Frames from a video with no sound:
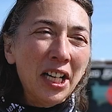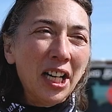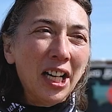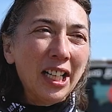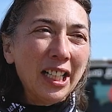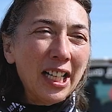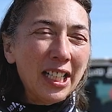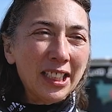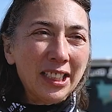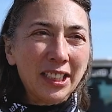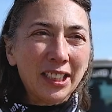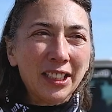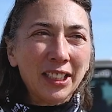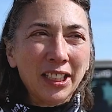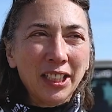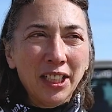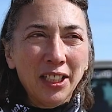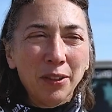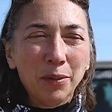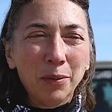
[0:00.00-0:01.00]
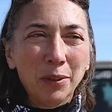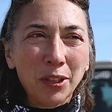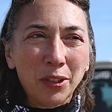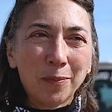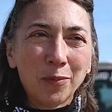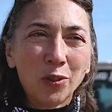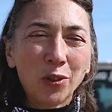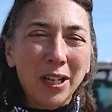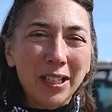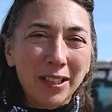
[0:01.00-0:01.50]
I guess what
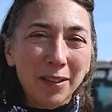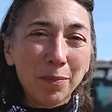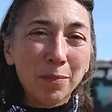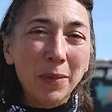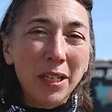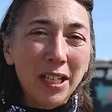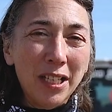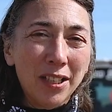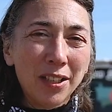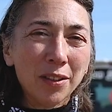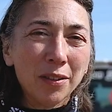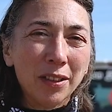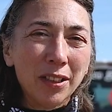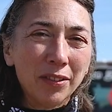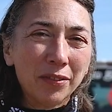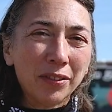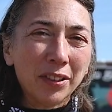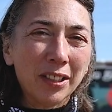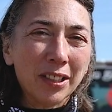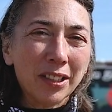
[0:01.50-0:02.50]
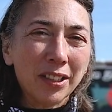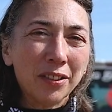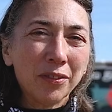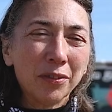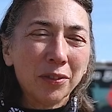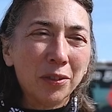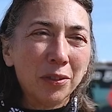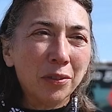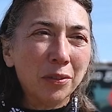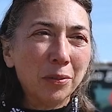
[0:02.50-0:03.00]
attracted me to it first
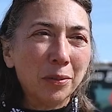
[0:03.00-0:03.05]
of all